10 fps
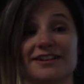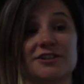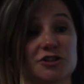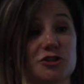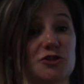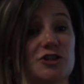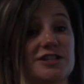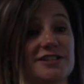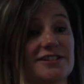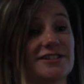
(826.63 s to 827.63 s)

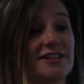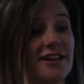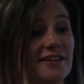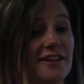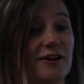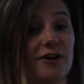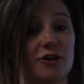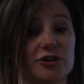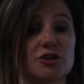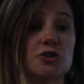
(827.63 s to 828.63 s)
industries that
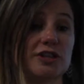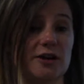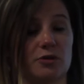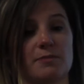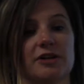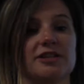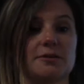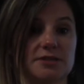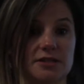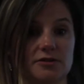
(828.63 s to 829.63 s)
are associated with
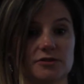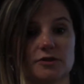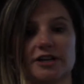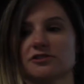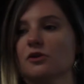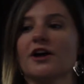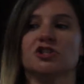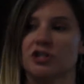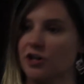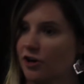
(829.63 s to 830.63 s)
male-type skills, right? So
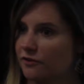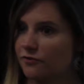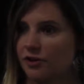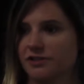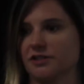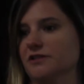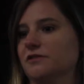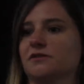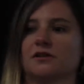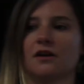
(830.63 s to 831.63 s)
engineering, for
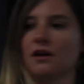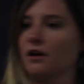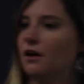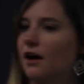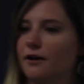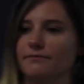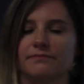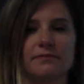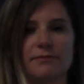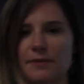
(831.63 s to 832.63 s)
instance.
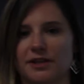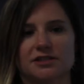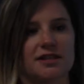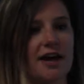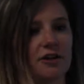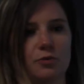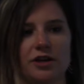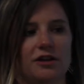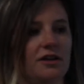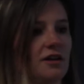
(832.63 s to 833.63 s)
Maybe it's that
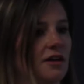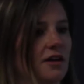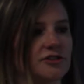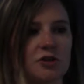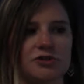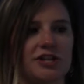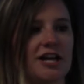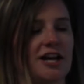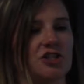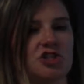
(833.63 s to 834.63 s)
we
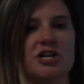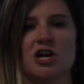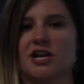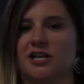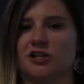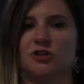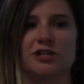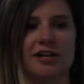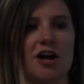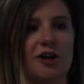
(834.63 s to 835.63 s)
associate engineering and new
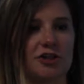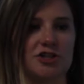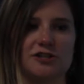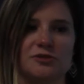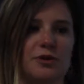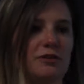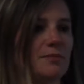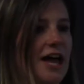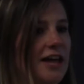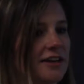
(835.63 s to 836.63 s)
technologies with
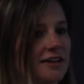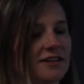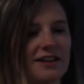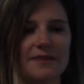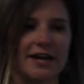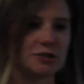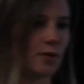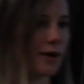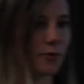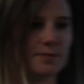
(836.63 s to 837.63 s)
men, and that's
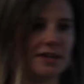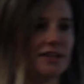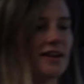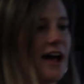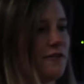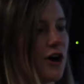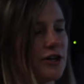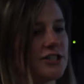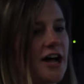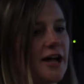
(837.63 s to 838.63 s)
why women have a
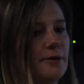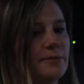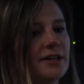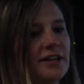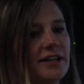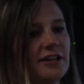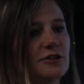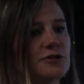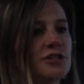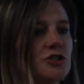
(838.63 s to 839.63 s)
hard time
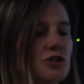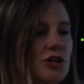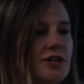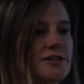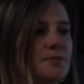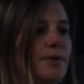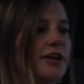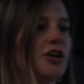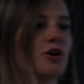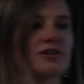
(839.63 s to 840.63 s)
in those industries.
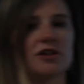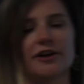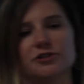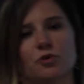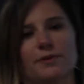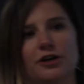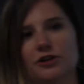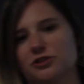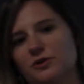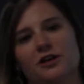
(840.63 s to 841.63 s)
But as long as women
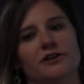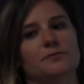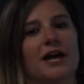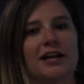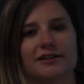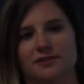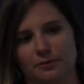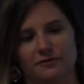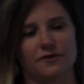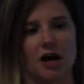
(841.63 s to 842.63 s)
are doing cosmetics, they'll
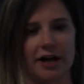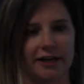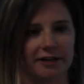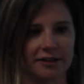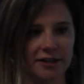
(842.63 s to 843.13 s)
be fine